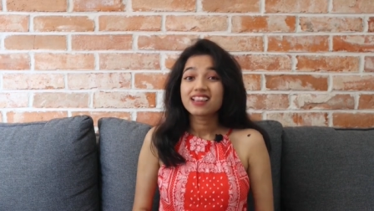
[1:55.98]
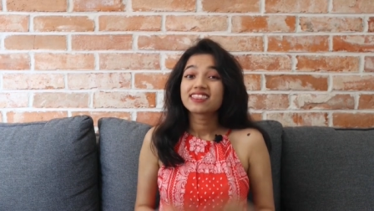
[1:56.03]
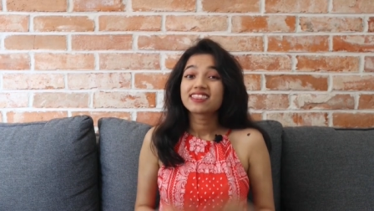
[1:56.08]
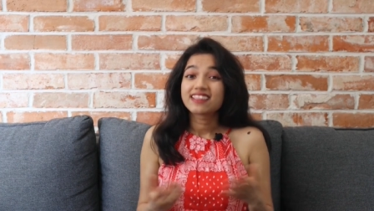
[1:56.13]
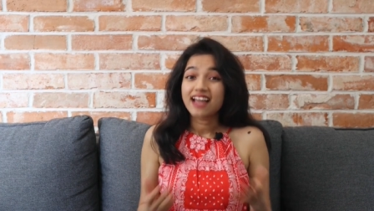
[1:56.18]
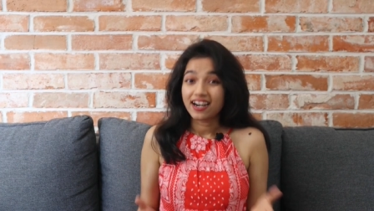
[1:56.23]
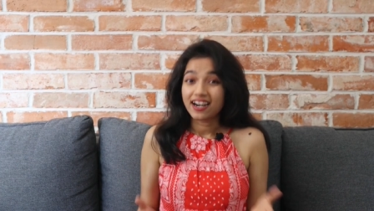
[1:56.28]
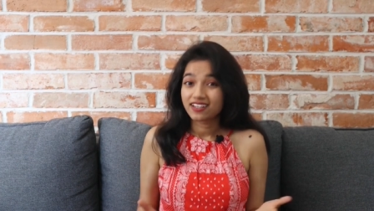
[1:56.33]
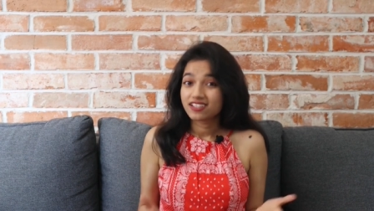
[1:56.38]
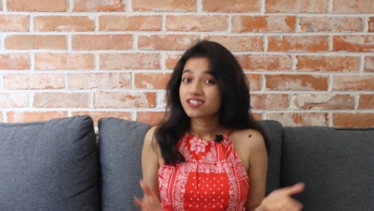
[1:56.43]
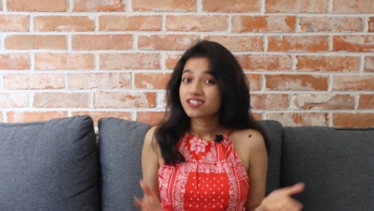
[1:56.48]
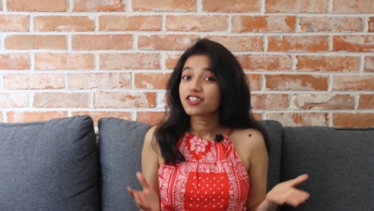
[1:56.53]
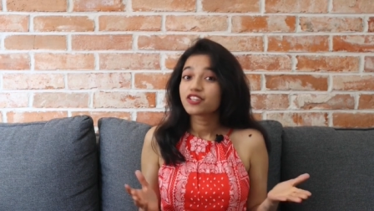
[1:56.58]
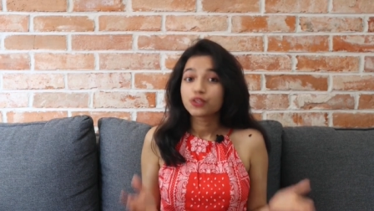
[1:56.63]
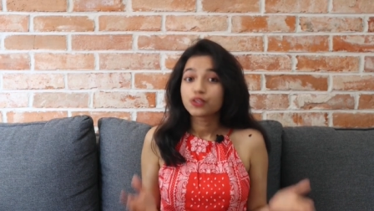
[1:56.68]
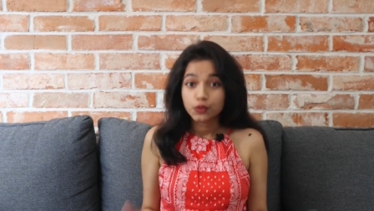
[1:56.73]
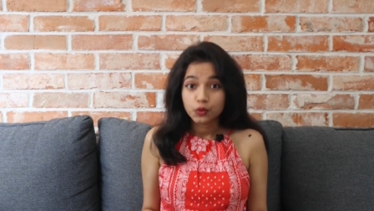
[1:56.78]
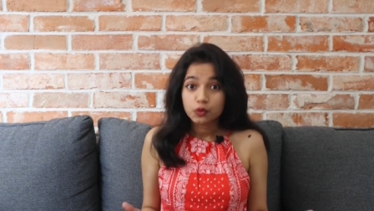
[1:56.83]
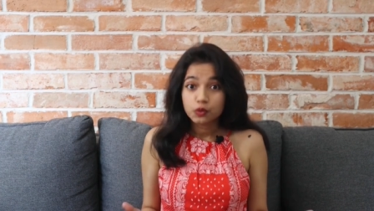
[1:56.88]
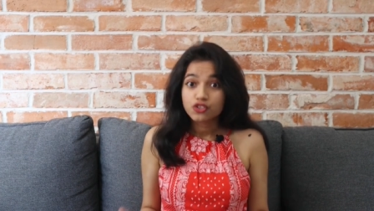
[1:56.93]
and that is a
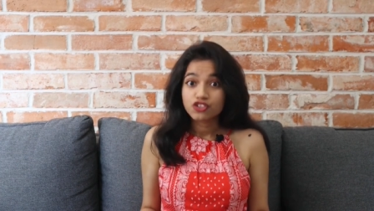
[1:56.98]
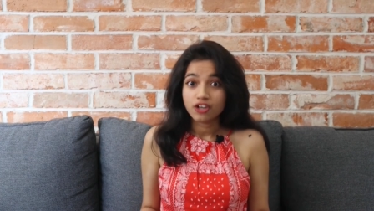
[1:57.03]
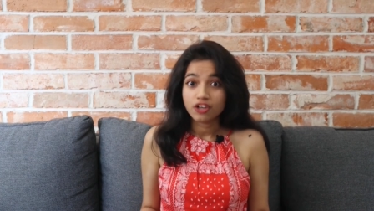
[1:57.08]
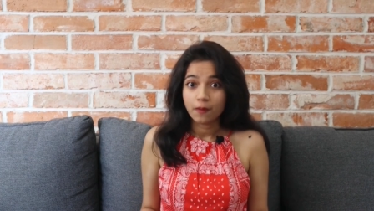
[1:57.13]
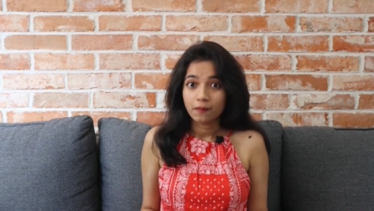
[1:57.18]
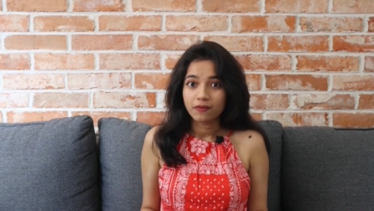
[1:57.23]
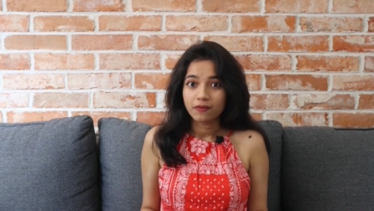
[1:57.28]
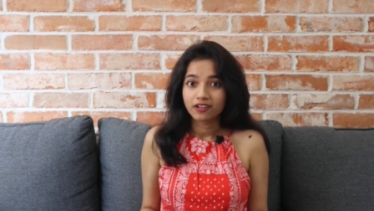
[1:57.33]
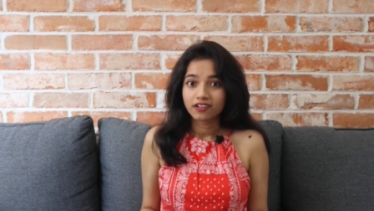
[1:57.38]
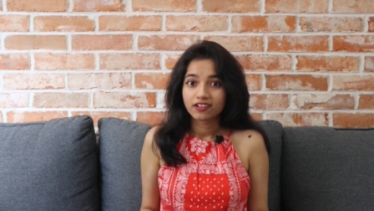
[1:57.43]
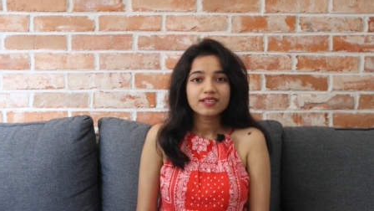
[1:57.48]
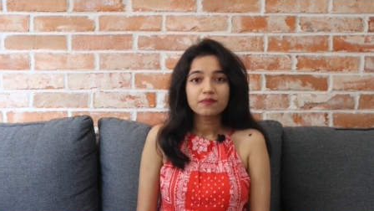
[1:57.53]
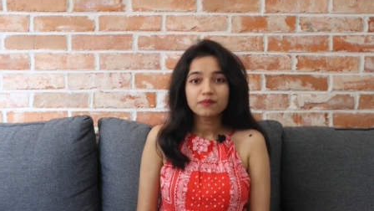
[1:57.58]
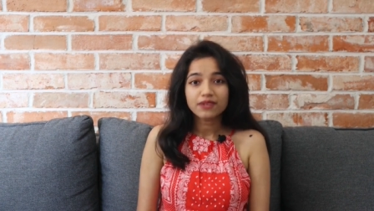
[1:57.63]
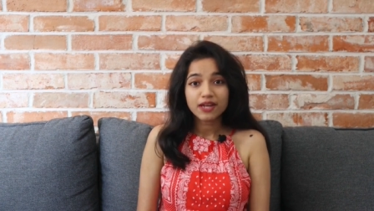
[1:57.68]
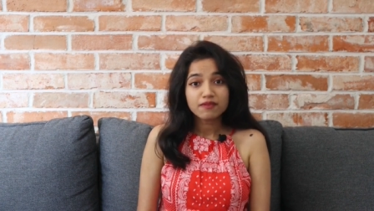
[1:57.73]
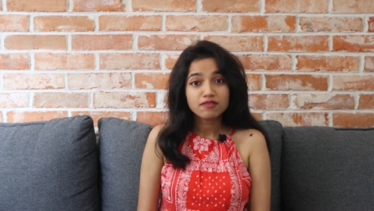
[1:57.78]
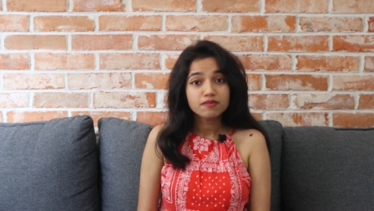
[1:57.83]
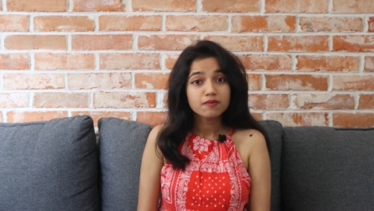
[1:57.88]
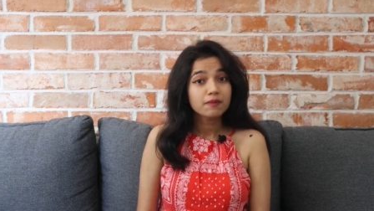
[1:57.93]
huge number.
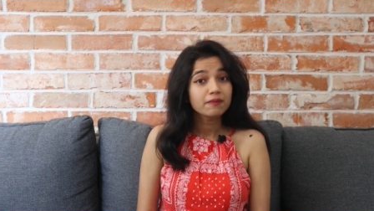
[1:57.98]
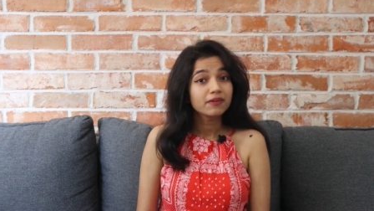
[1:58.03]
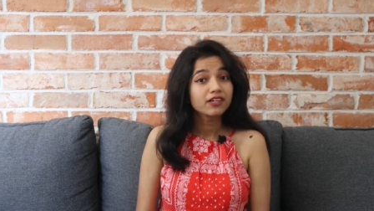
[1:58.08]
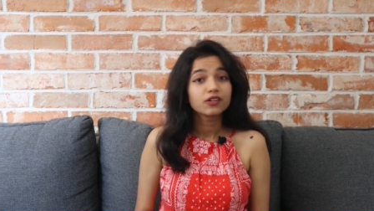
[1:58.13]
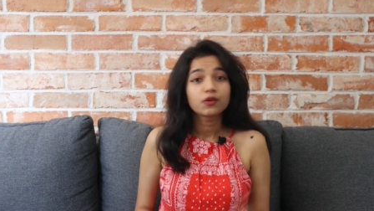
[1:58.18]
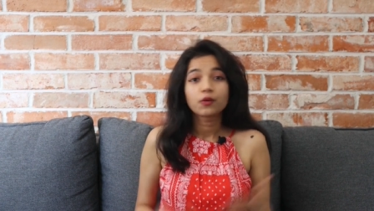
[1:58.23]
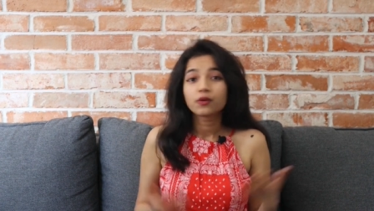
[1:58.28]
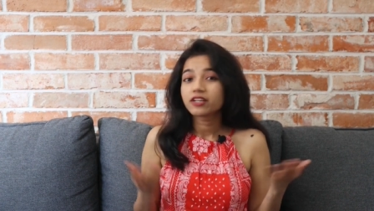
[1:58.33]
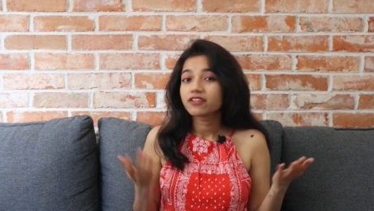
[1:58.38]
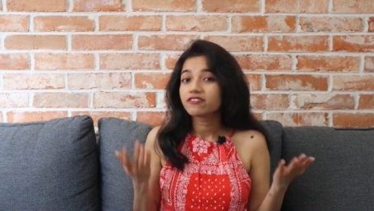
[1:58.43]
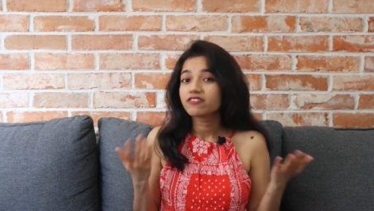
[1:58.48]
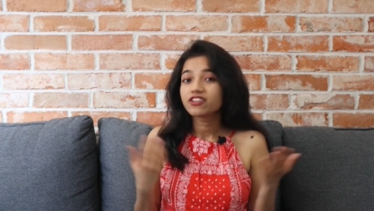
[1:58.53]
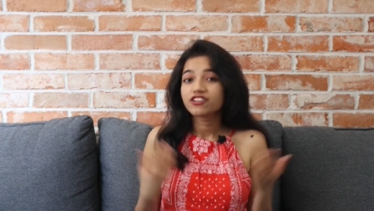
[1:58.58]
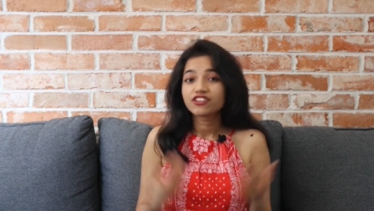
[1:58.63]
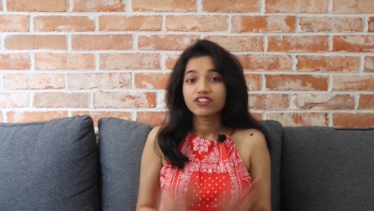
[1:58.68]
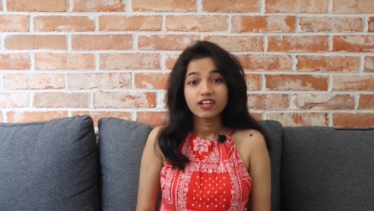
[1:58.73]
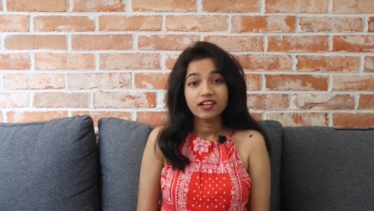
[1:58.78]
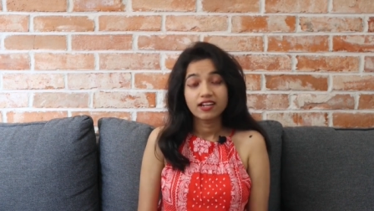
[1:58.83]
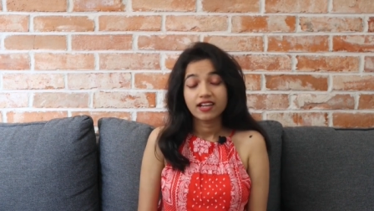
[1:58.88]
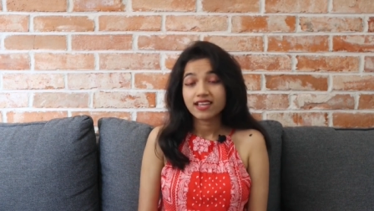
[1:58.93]
Sometimes people don't even
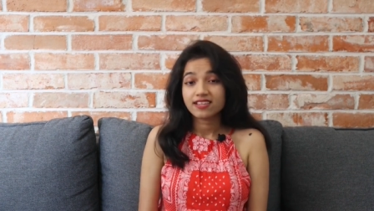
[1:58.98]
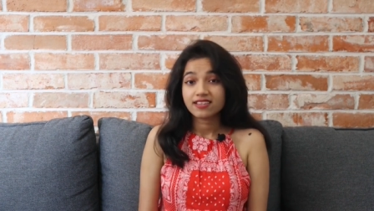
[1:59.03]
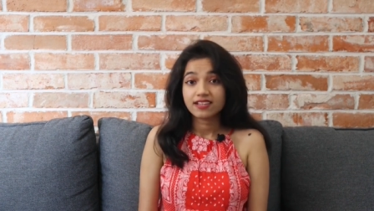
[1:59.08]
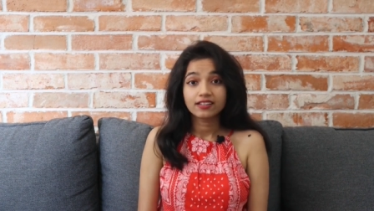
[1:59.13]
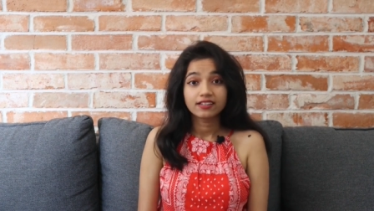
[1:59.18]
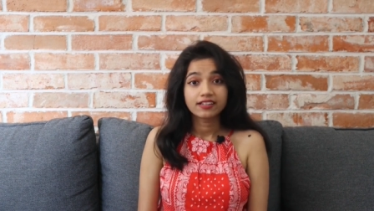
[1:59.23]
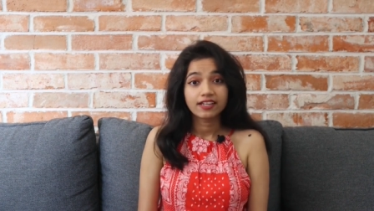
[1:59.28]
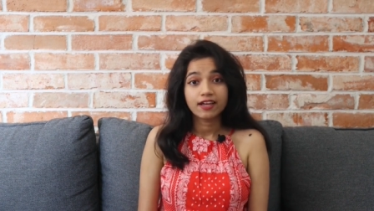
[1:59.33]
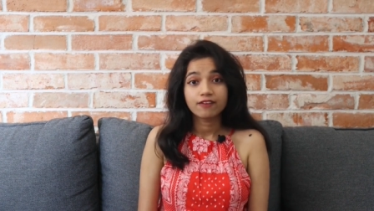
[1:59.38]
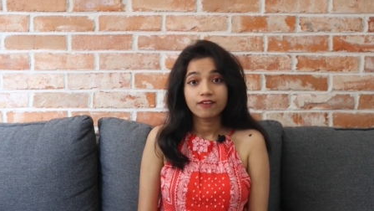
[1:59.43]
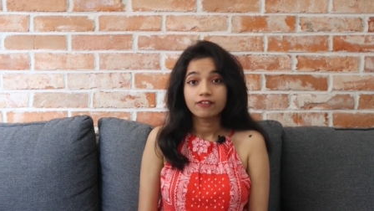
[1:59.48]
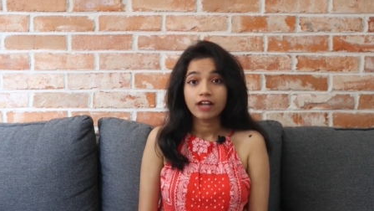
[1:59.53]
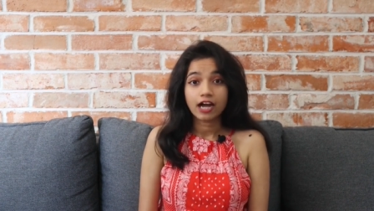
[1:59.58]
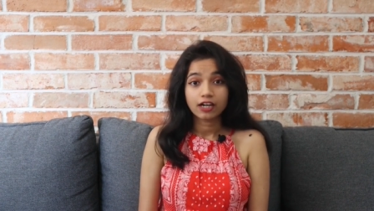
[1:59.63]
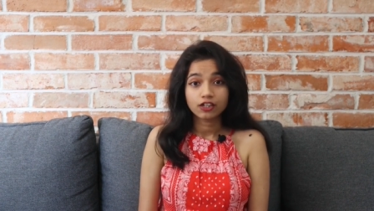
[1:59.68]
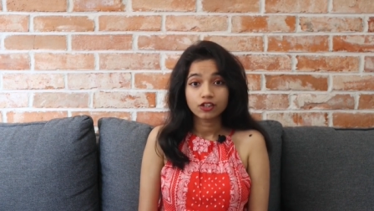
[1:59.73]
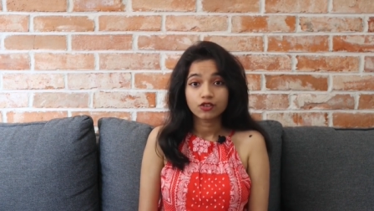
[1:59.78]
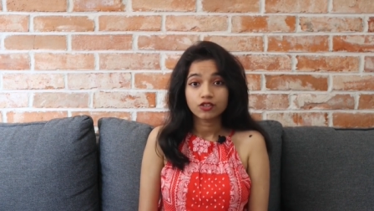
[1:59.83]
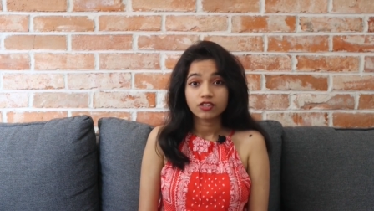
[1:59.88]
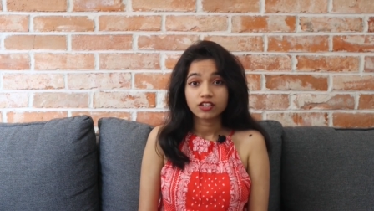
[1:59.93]
realize that they have
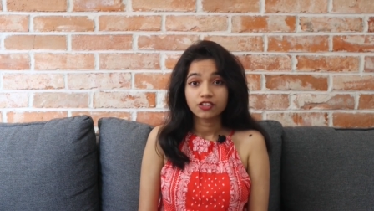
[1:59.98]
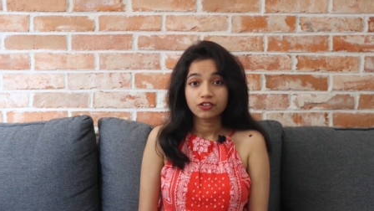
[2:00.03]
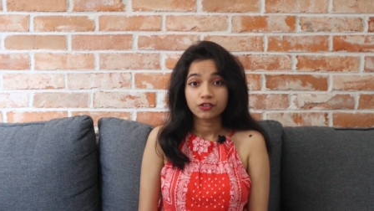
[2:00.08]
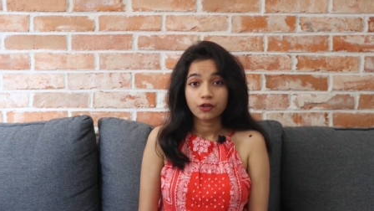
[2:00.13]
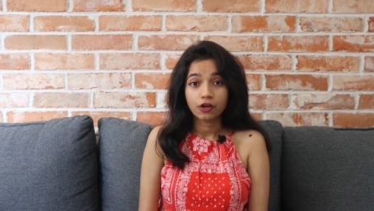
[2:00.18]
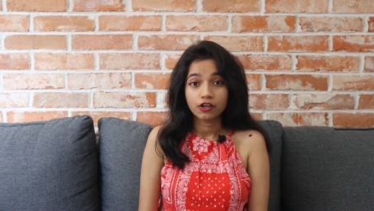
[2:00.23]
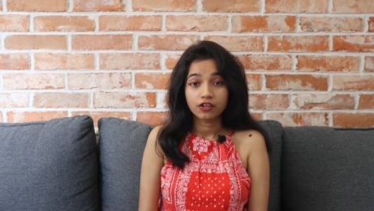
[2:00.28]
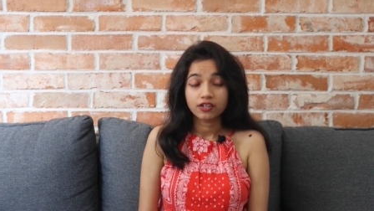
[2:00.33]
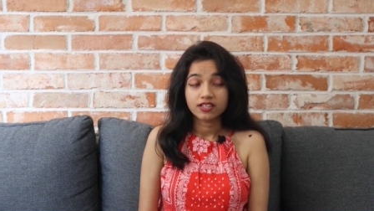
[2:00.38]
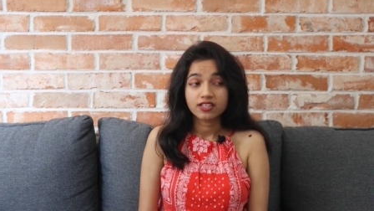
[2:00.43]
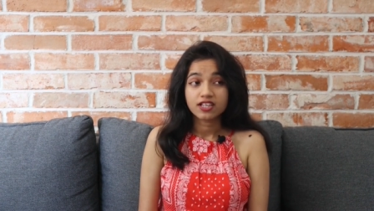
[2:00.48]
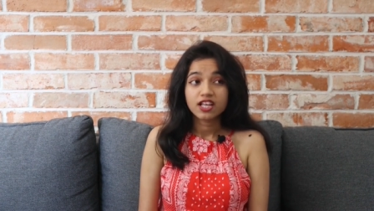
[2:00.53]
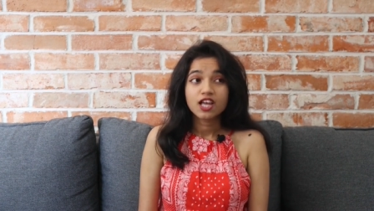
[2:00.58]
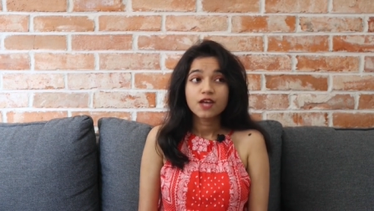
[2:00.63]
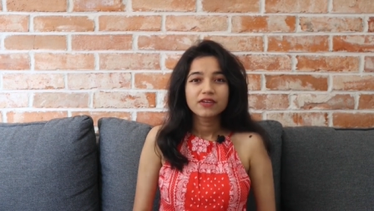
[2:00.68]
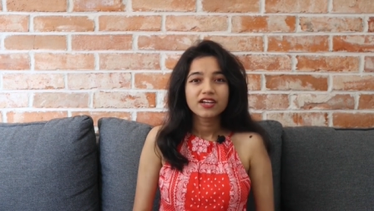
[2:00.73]
lactose intolerance